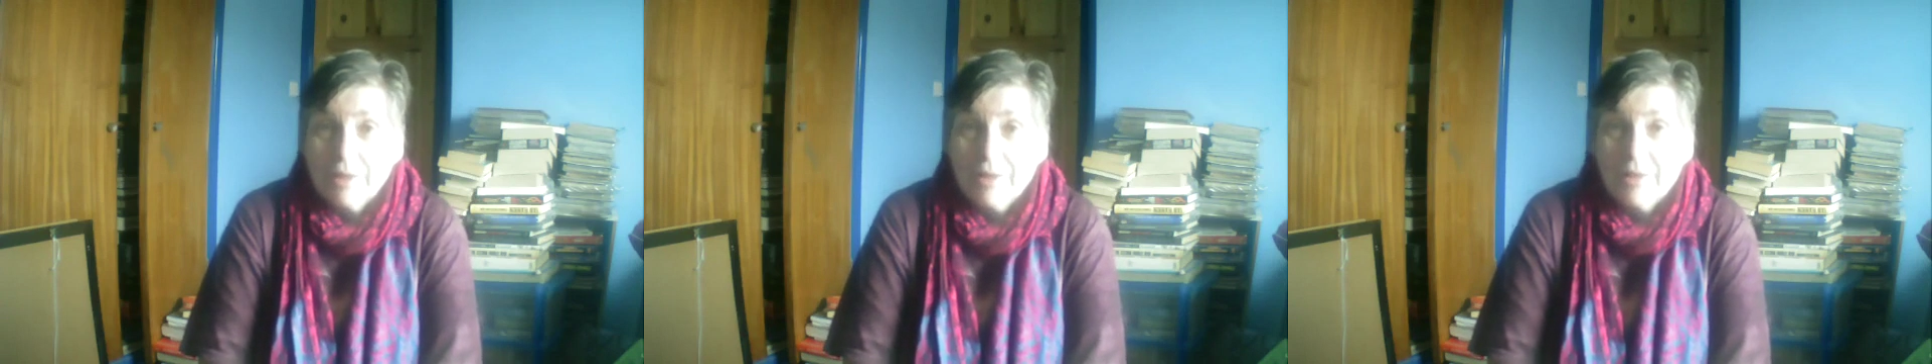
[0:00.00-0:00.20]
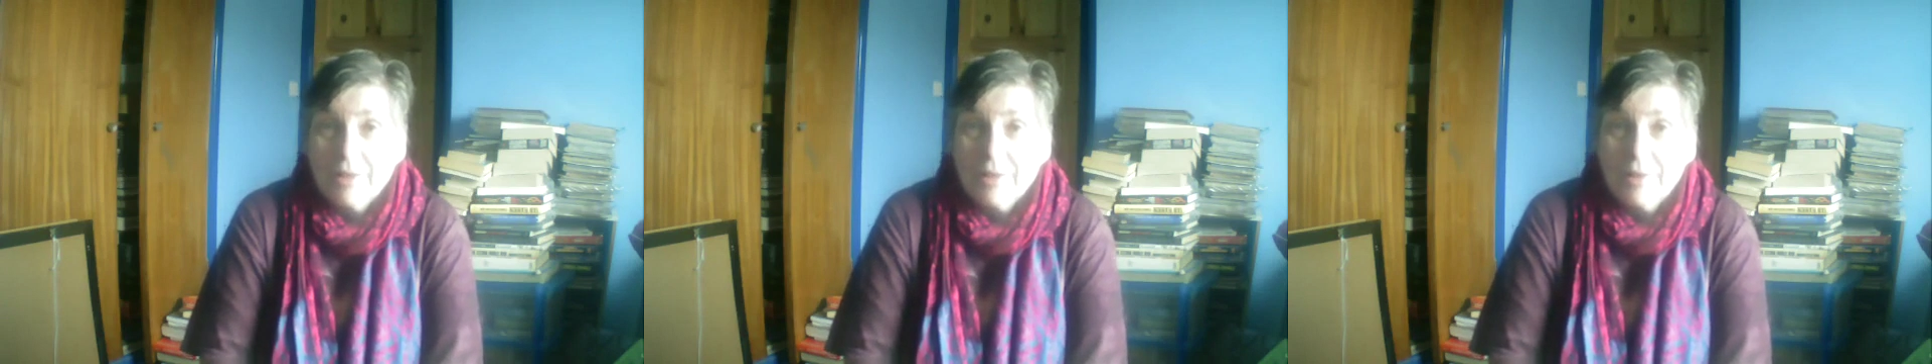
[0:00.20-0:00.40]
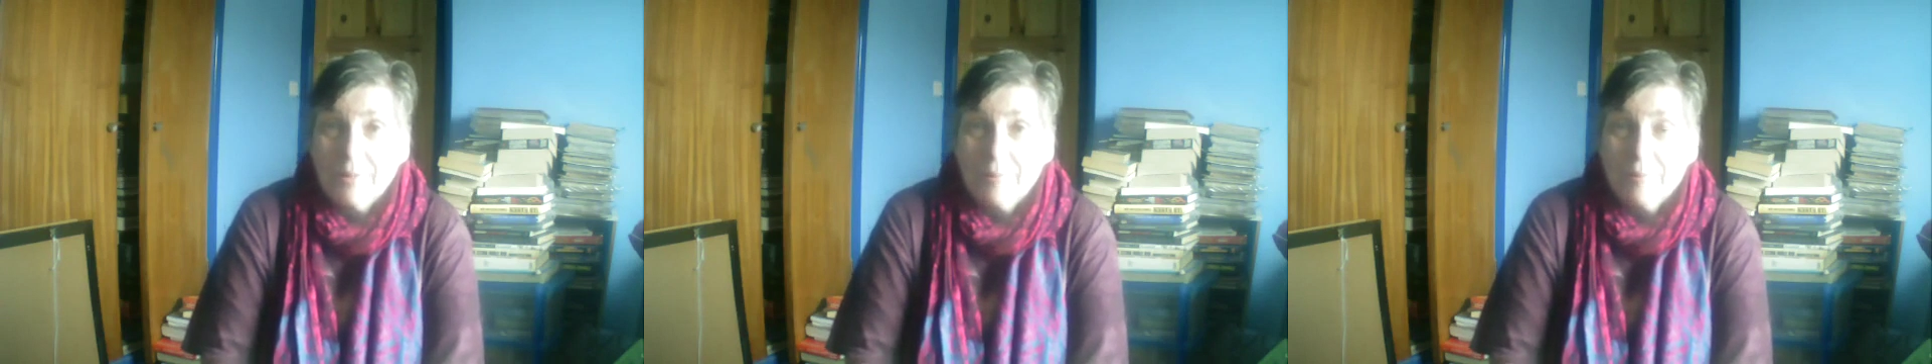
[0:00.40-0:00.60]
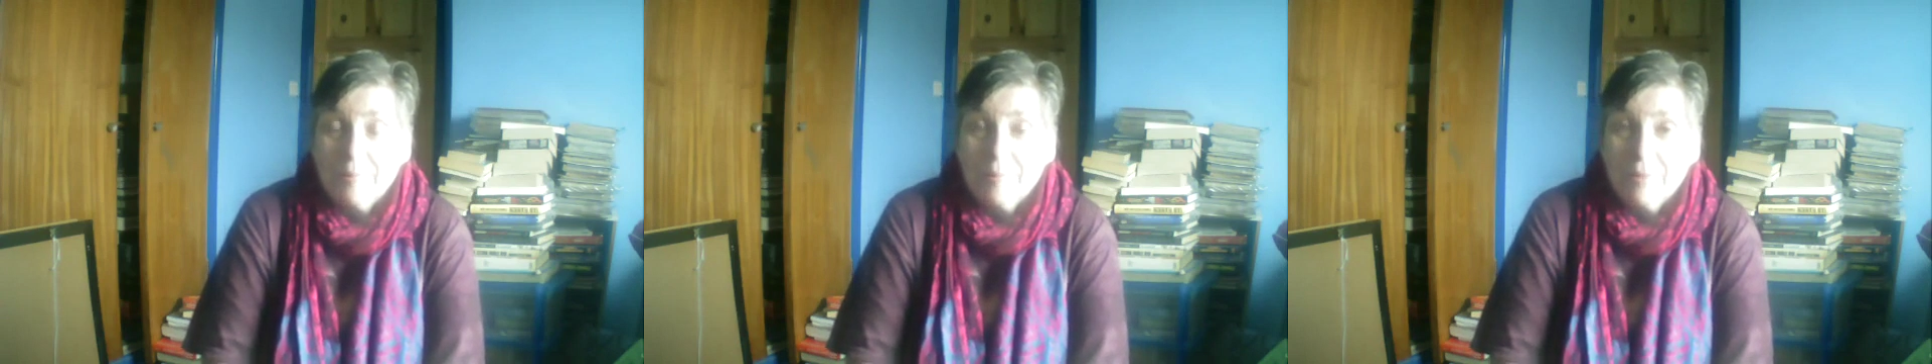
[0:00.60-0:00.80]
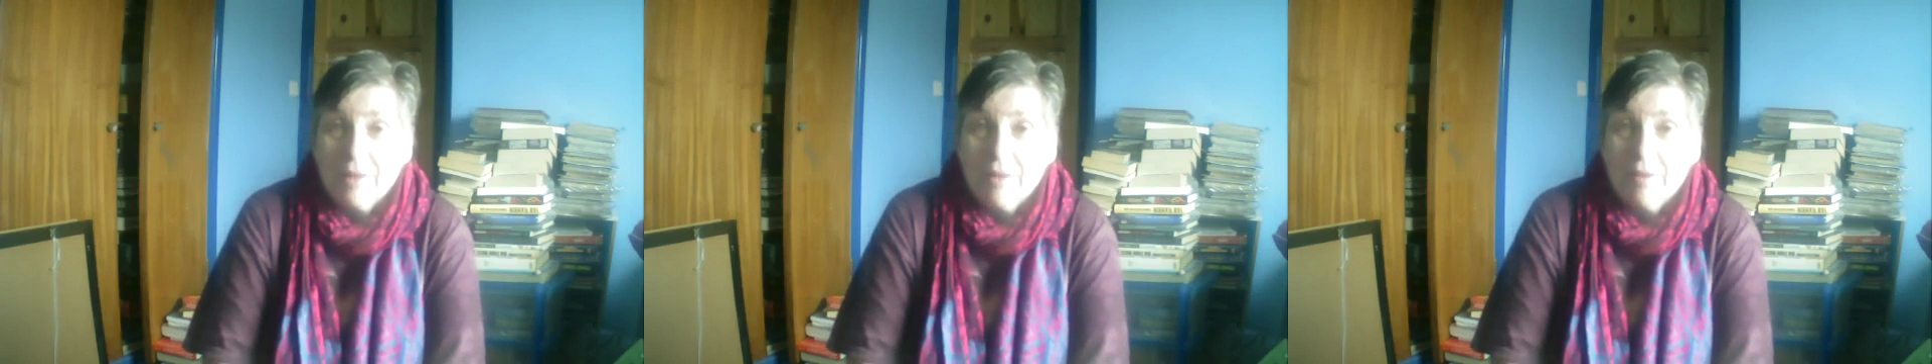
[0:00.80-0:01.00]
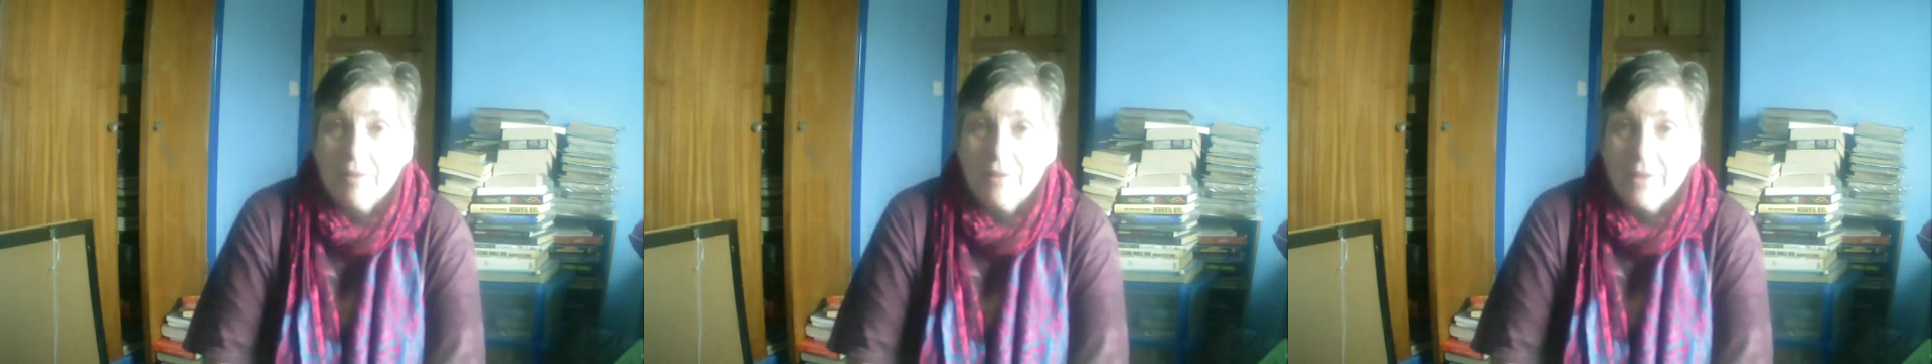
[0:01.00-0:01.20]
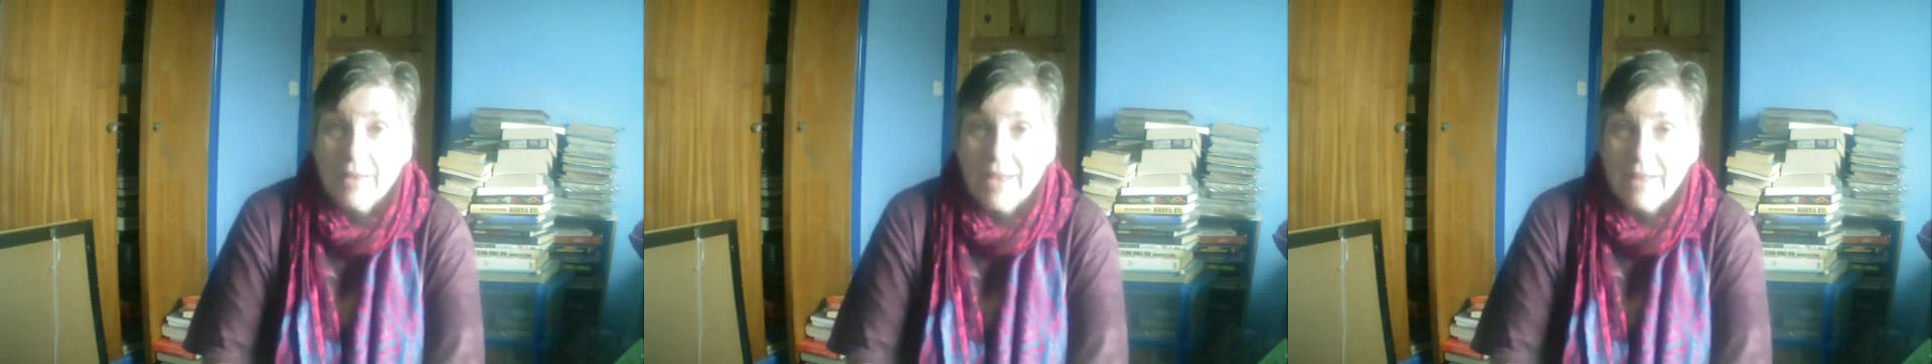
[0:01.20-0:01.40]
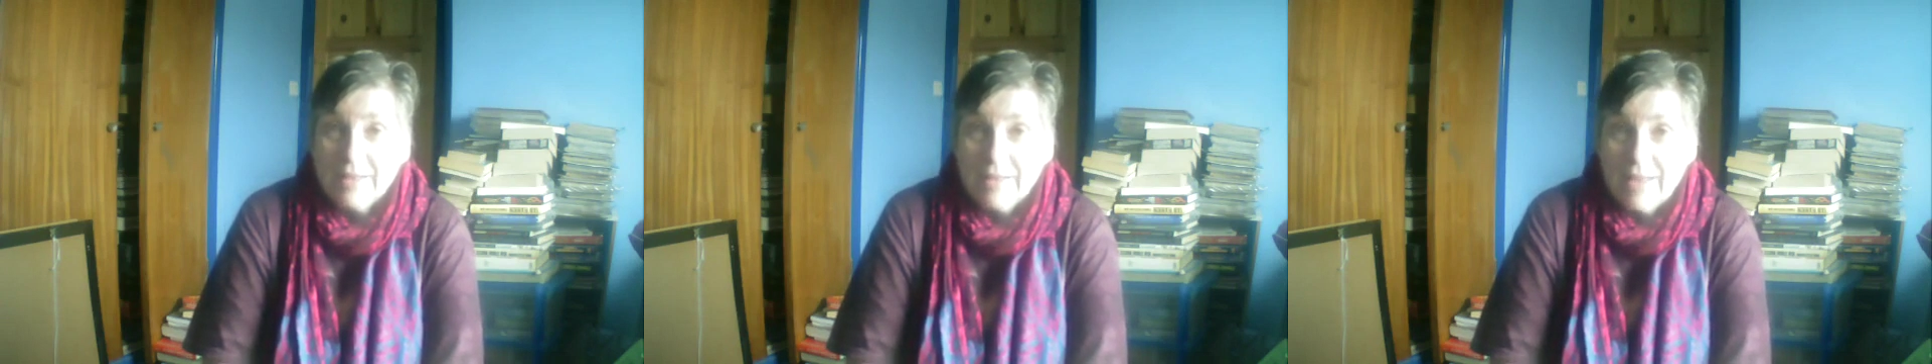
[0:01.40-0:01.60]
I had an